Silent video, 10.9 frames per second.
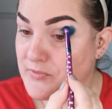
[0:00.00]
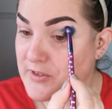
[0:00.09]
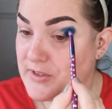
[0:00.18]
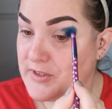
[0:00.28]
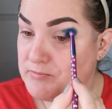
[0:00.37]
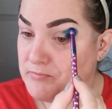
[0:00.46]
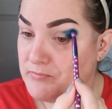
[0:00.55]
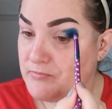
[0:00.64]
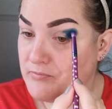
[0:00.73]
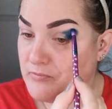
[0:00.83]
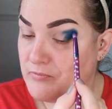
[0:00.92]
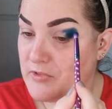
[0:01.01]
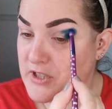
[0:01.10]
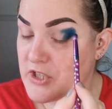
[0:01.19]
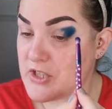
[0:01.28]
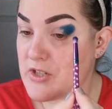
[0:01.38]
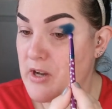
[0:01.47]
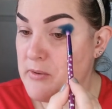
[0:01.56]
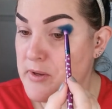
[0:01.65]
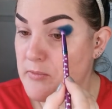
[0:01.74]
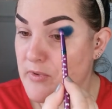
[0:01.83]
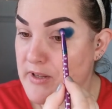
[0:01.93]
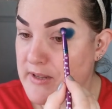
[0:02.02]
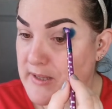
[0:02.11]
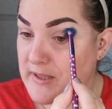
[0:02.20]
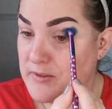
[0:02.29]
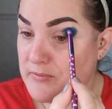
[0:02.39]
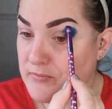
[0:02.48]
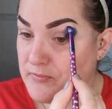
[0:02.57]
we're, we're just going with it.